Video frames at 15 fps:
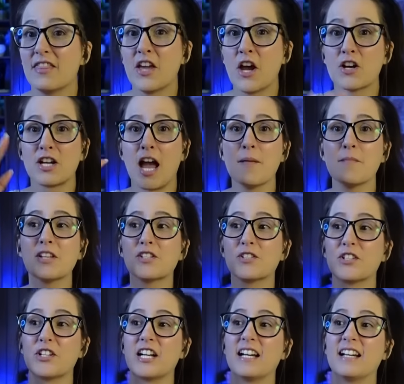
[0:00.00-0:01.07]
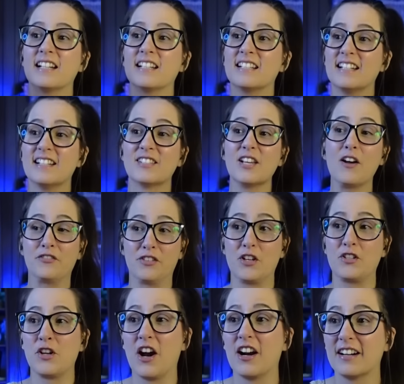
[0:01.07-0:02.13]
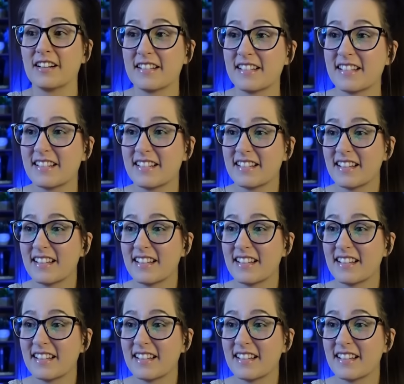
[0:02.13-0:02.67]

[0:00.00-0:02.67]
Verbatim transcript: Their chemistry is off the charts.